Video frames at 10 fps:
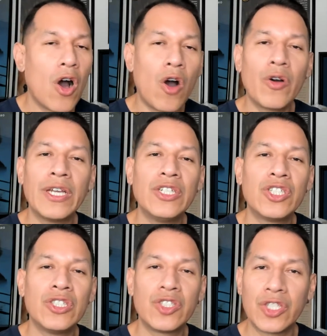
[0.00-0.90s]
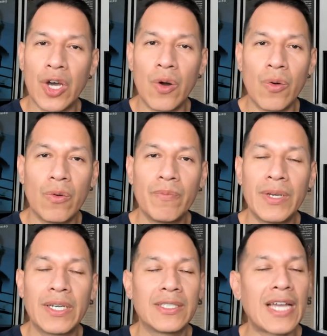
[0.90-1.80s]
All engines go
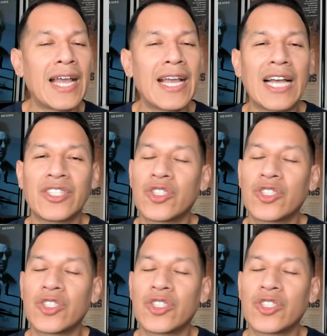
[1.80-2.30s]
because I got